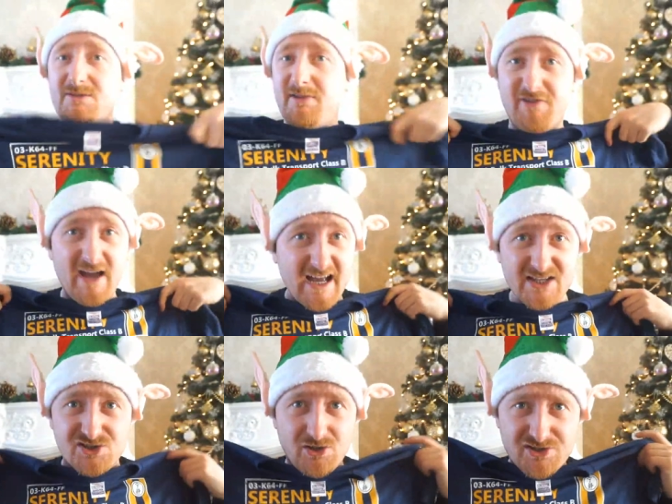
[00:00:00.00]
to be fair,
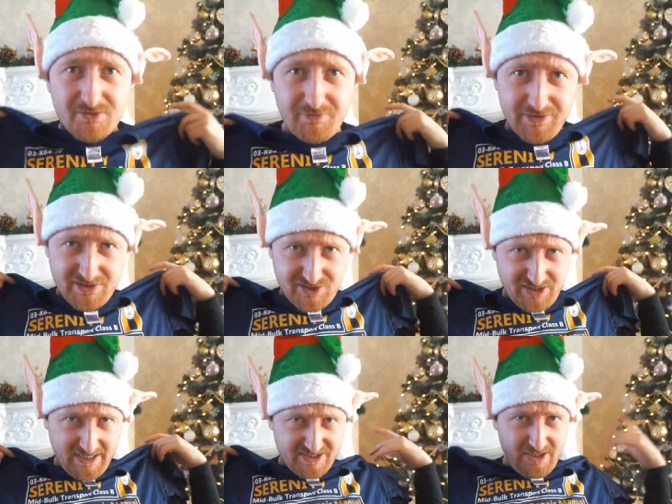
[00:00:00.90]
it's not something that
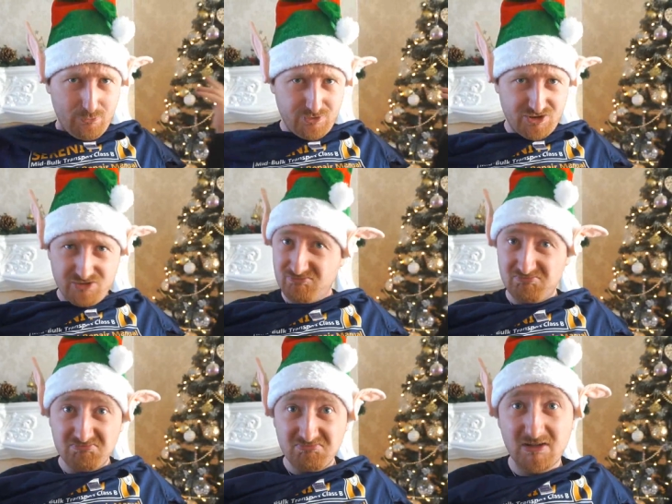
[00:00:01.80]
sticks out
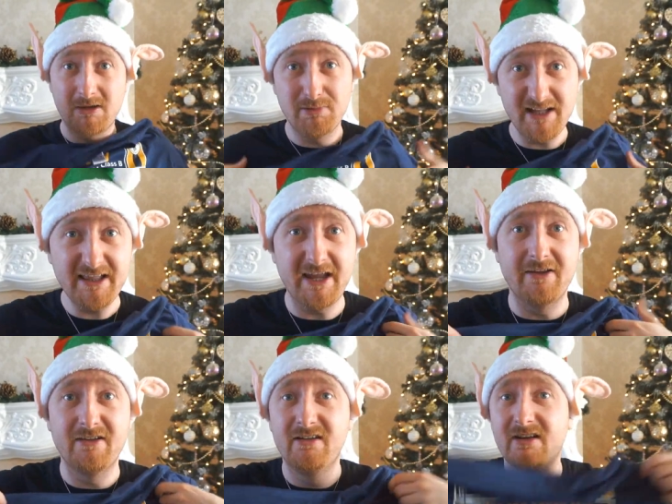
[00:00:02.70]
completely.